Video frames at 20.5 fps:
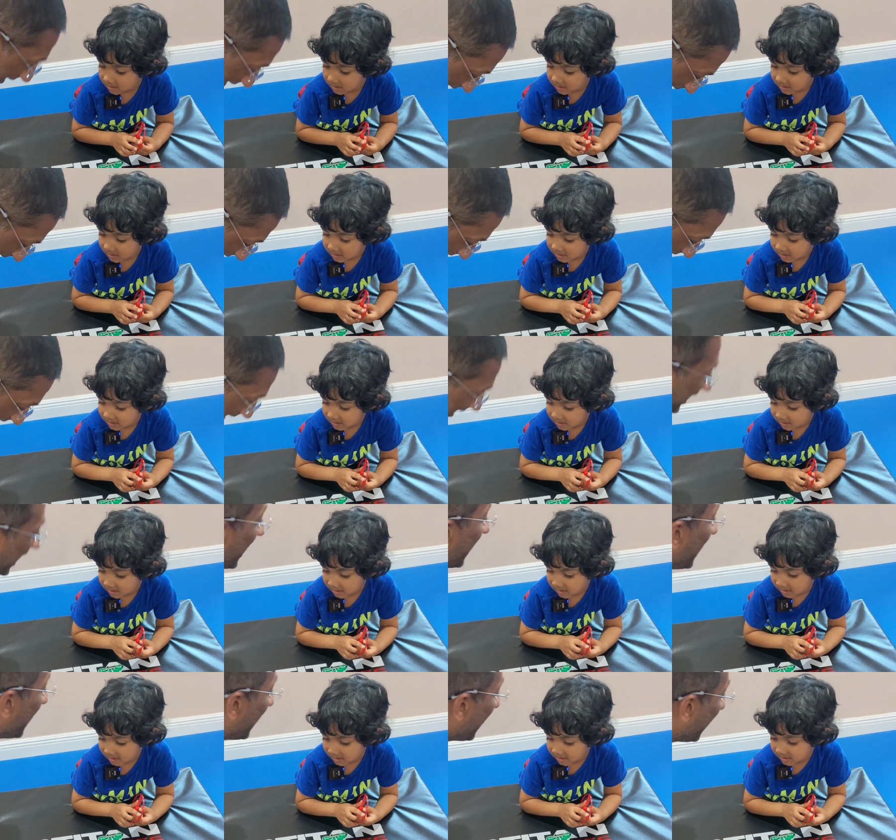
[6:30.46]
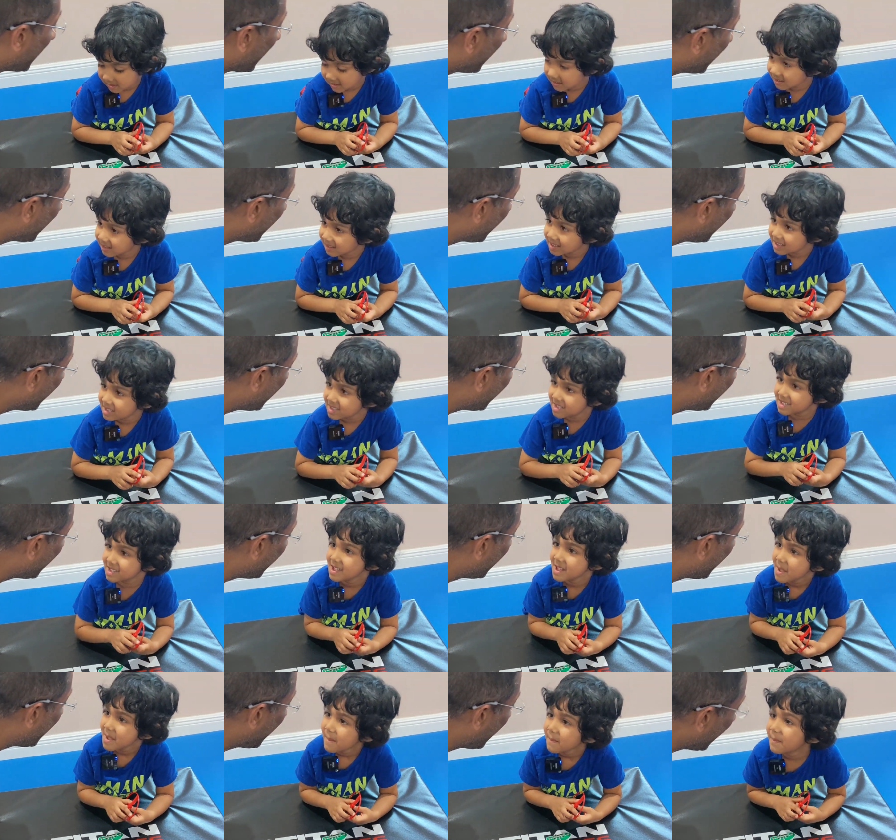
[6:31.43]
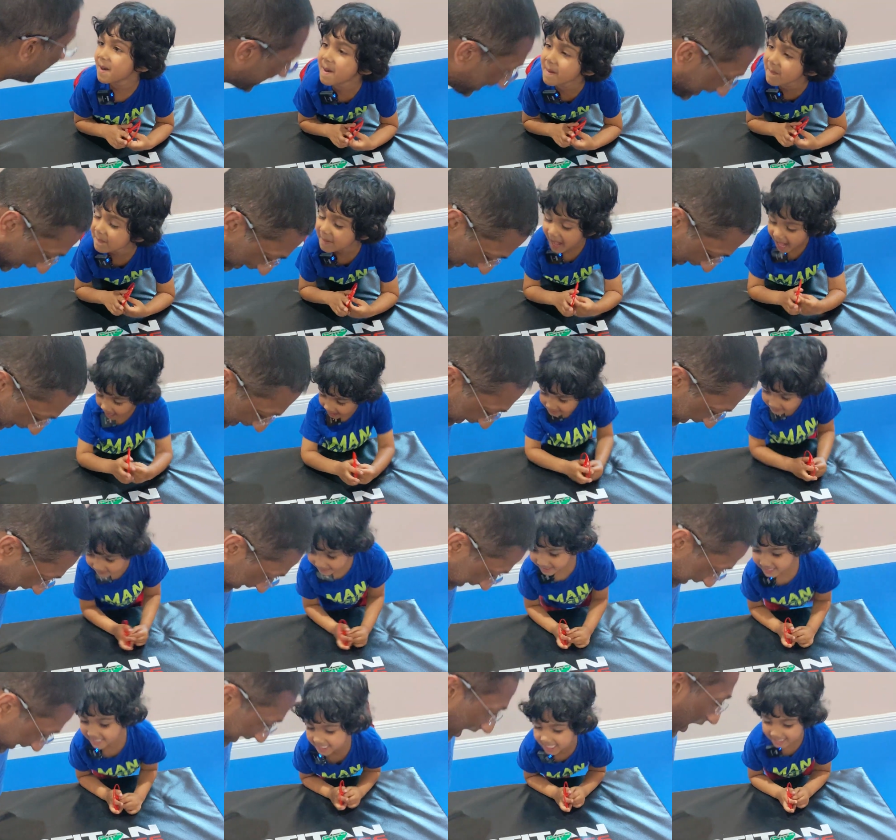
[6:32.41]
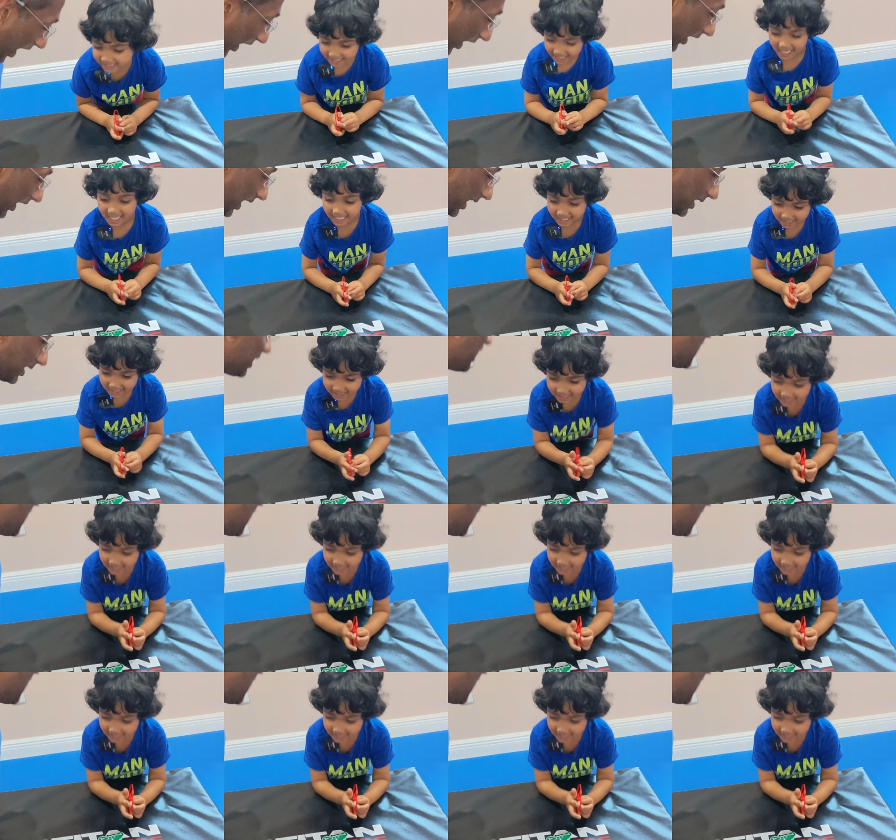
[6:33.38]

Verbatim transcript: there. Put batteries in All right,